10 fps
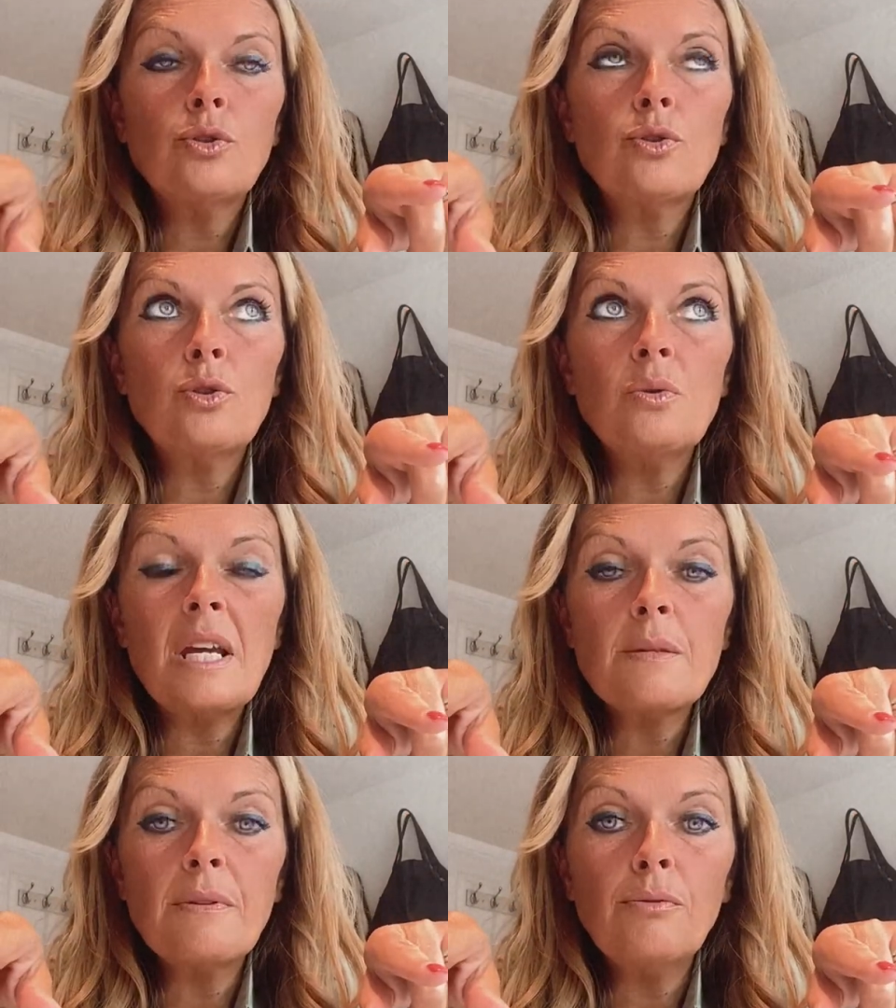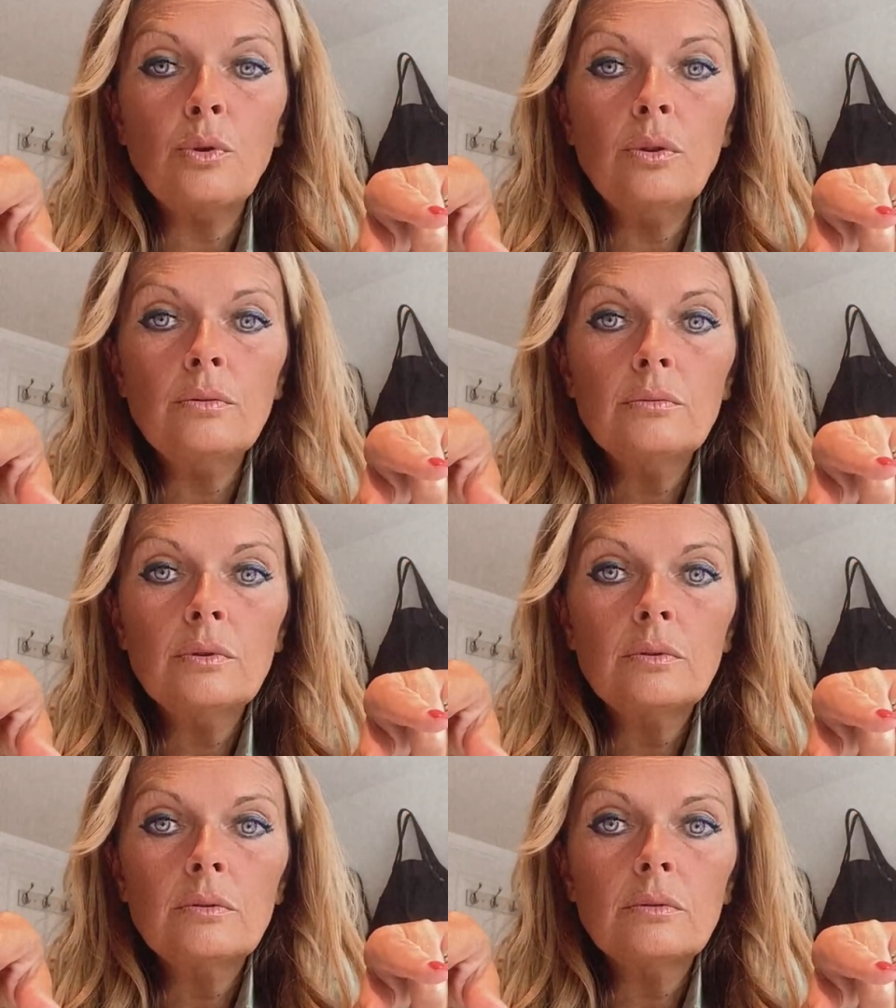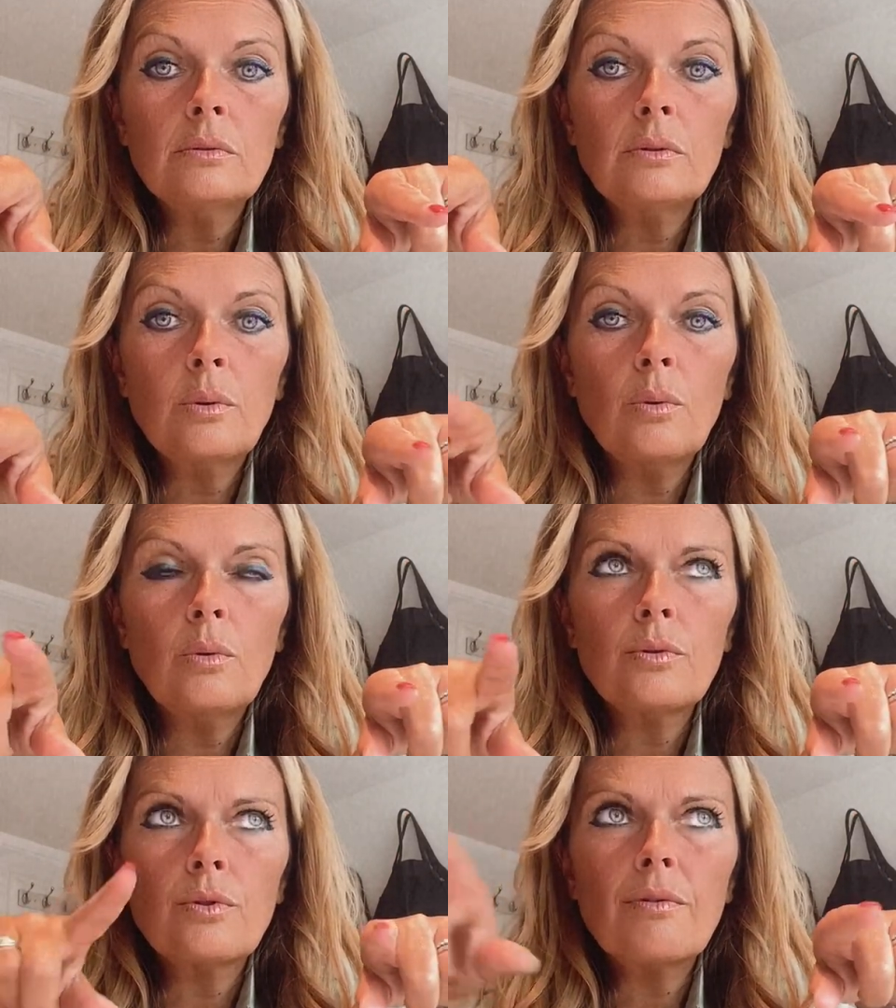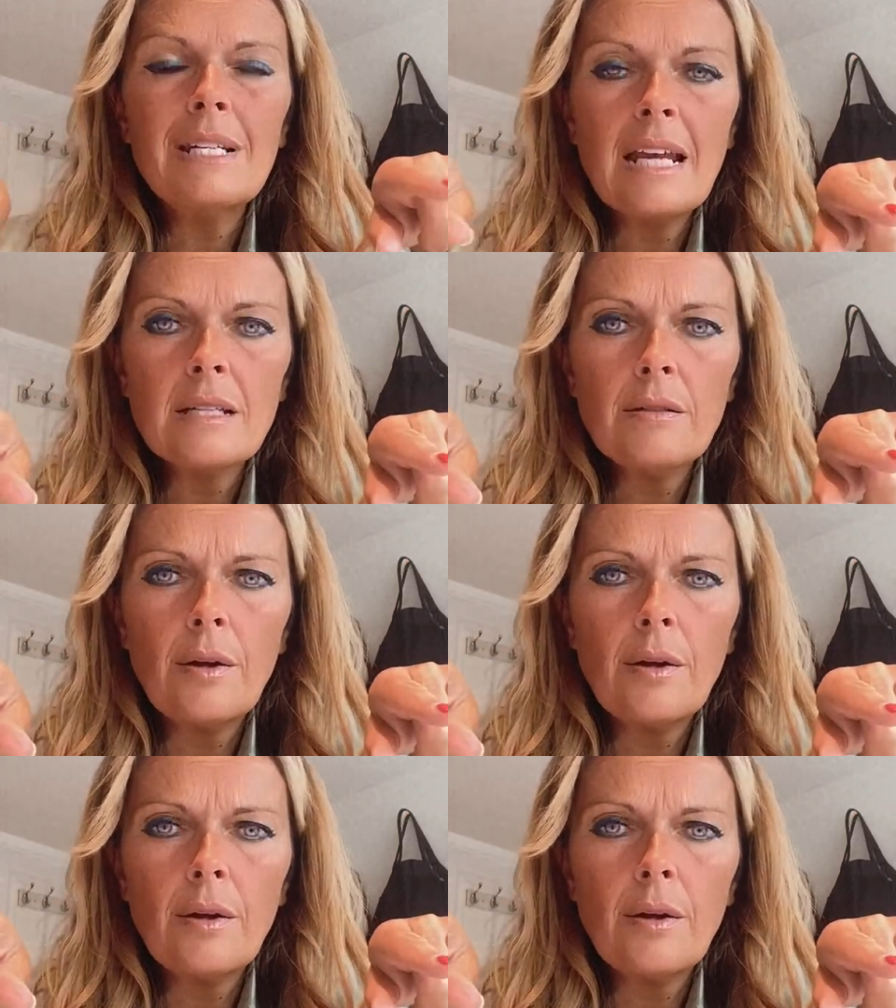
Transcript: 2 days before, or 5